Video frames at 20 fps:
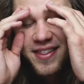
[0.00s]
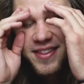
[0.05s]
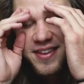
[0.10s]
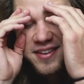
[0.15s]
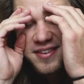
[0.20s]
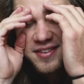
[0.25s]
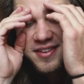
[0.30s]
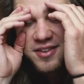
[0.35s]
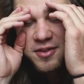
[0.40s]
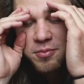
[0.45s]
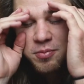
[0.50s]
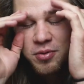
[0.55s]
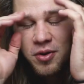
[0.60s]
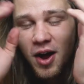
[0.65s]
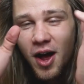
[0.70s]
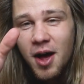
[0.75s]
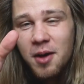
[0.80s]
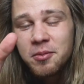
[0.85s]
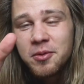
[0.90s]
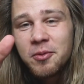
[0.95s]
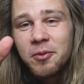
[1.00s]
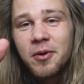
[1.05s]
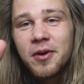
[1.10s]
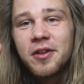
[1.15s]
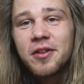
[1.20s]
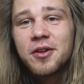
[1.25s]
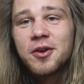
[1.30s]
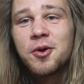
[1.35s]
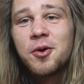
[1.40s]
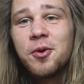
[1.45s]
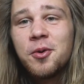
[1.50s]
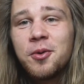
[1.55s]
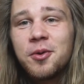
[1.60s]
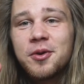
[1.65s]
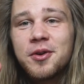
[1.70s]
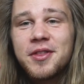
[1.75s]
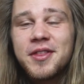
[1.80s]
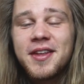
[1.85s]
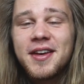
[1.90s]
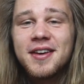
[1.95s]
this is probably one of the
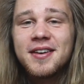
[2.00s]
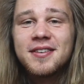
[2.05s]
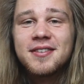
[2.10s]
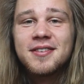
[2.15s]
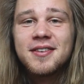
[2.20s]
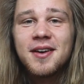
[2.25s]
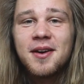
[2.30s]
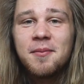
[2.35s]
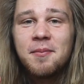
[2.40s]
cooler things